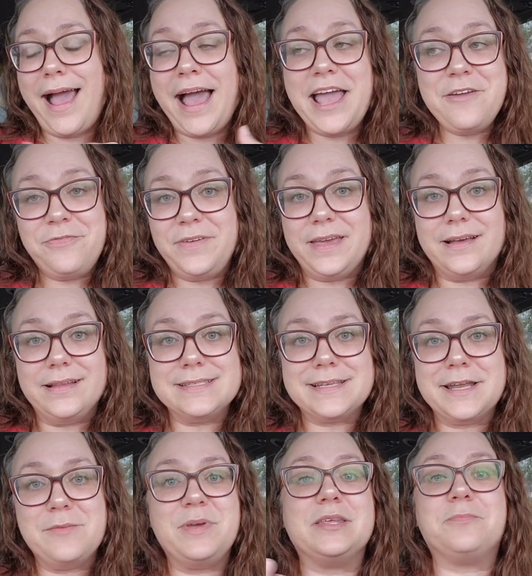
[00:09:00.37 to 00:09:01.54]
I feel is
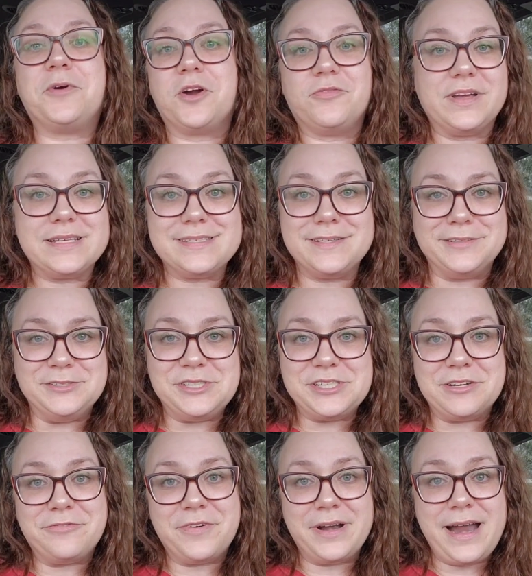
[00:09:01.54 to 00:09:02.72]
going to be the perfect
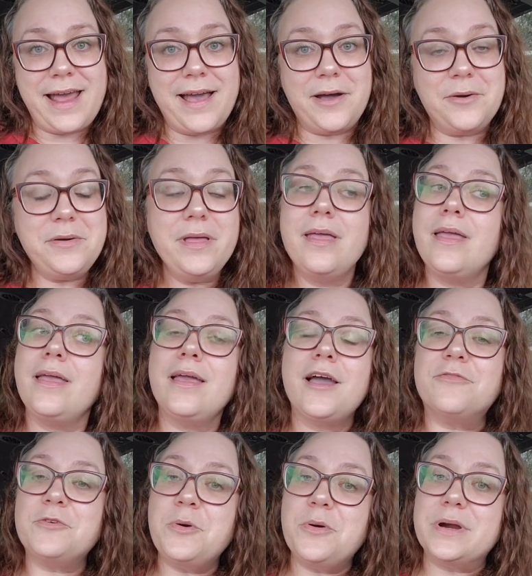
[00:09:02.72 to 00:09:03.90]
solution for now.
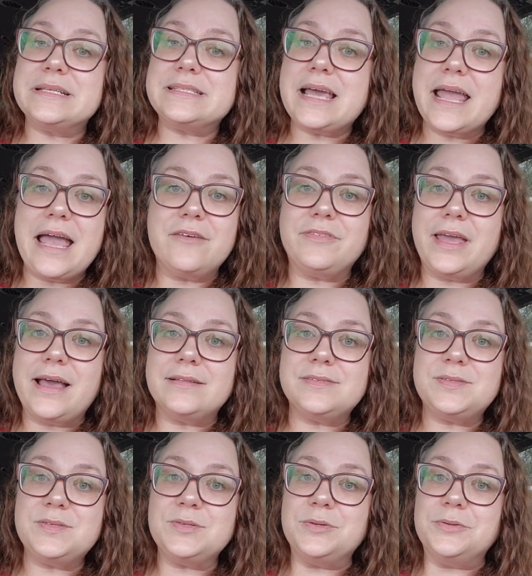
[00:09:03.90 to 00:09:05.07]
Of course, I have yet
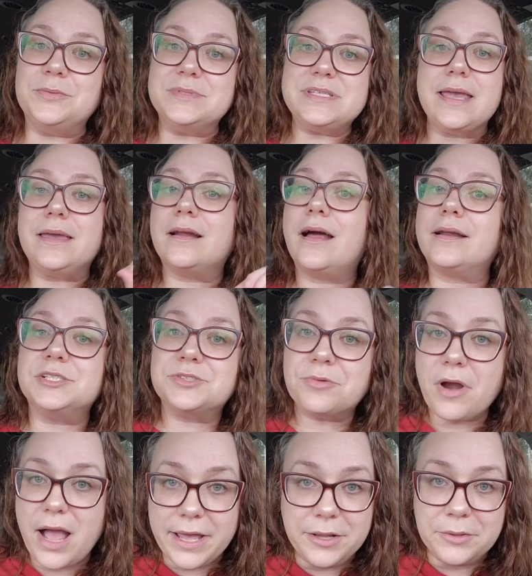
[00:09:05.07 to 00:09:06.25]
to take it on a
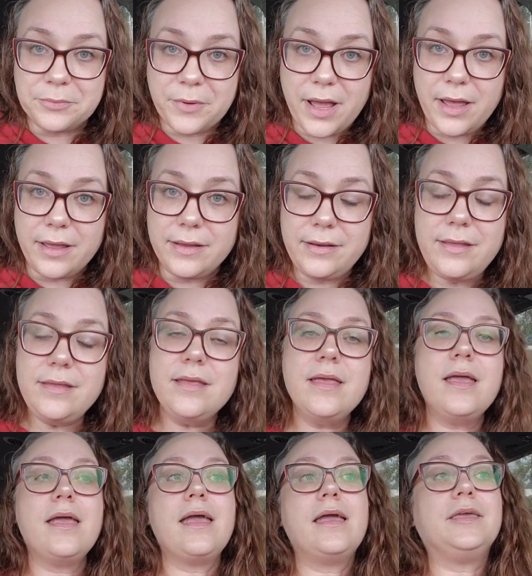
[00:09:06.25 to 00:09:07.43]
trial run.
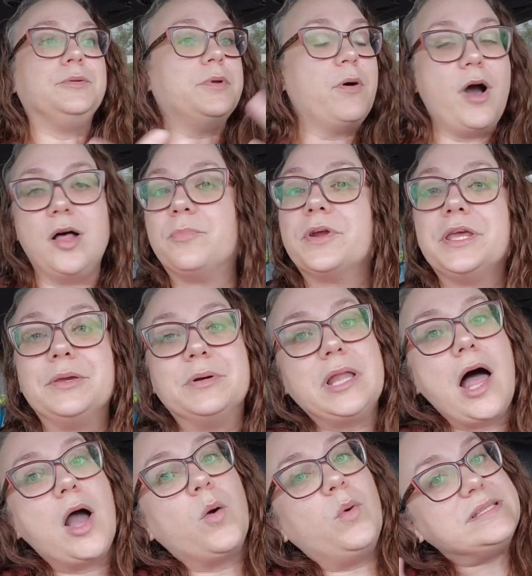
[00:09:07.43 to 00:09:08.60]
I'll bring you
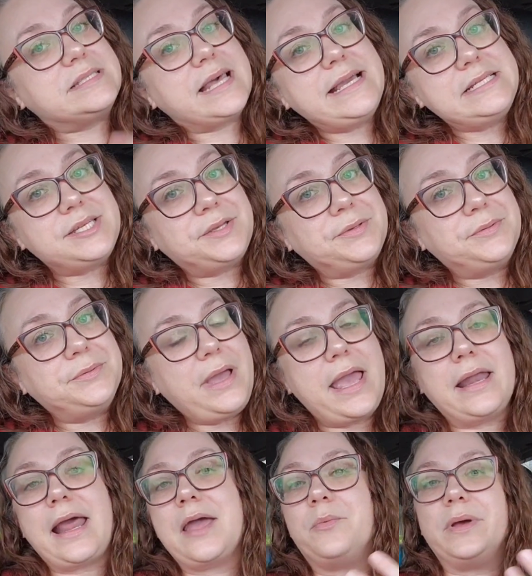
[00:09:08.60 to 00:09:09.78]
along once I do,
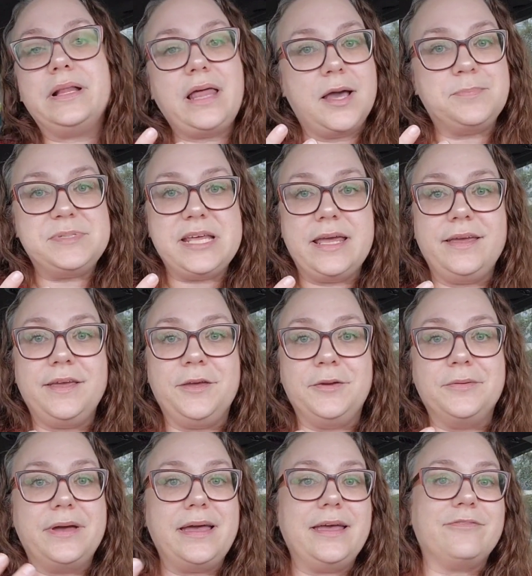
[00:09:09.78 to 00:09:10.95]
and I will update
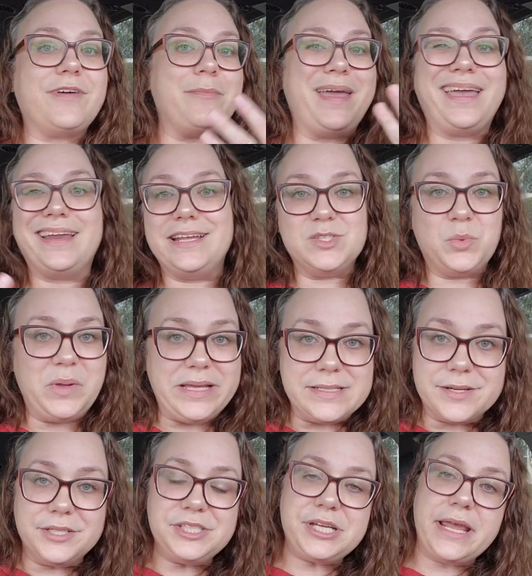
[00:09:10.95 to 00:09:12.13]
you if I make any tweaks
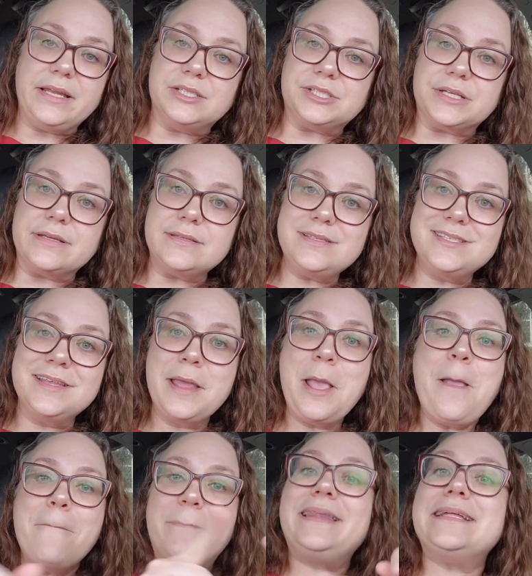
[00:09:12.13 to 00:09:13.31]
or changes.
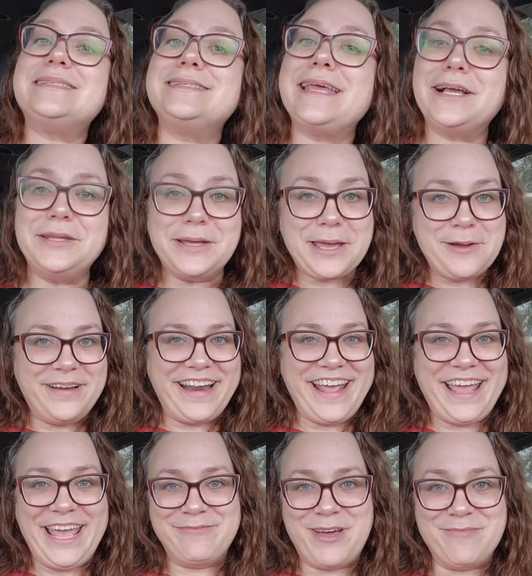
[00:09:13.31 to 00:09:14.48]
But let's take a look at what I
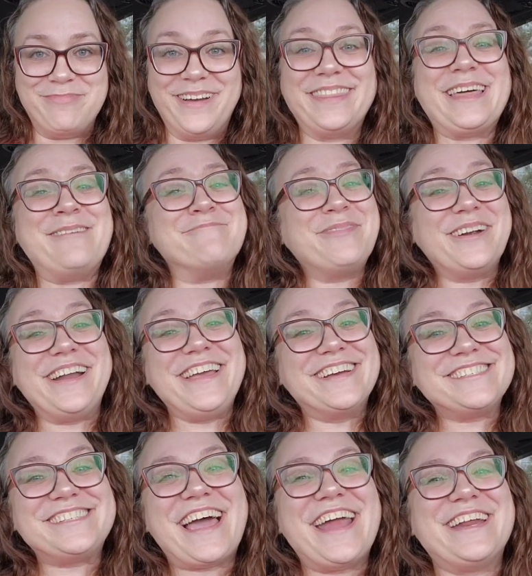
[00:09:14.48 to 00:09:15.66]
came up with. I'm pretty
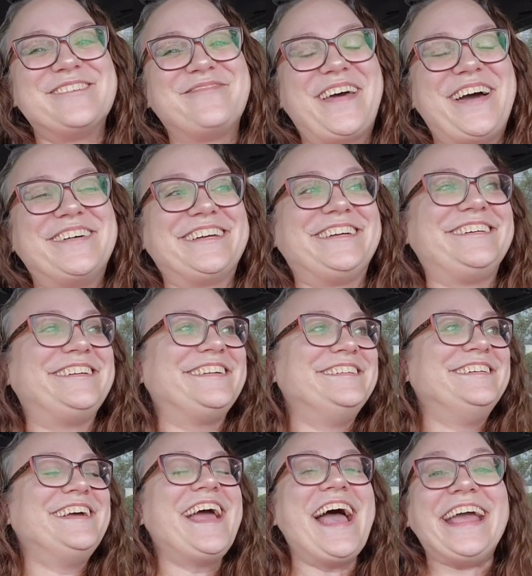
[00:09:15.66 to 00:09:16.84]
excited about it.
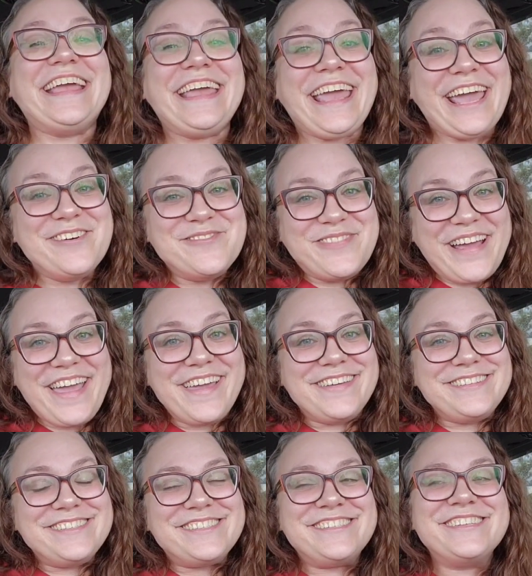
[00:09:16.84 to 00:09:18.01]
I can't wait.
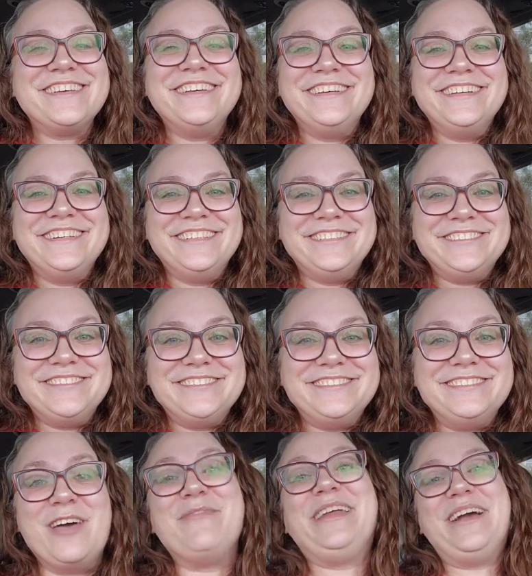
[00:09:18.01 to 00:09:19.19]

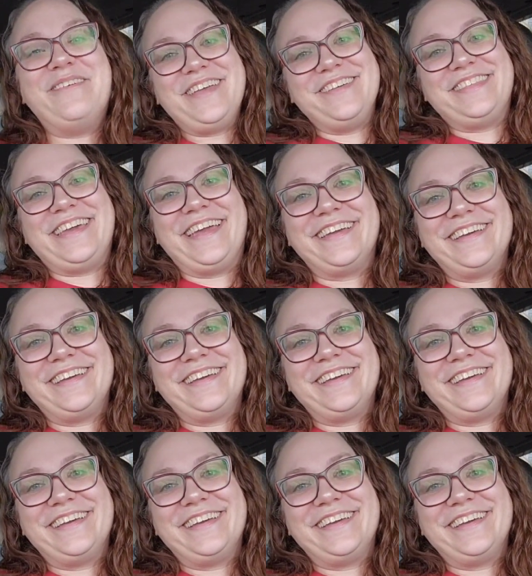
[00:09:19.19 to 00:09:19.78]
Let me know what you think.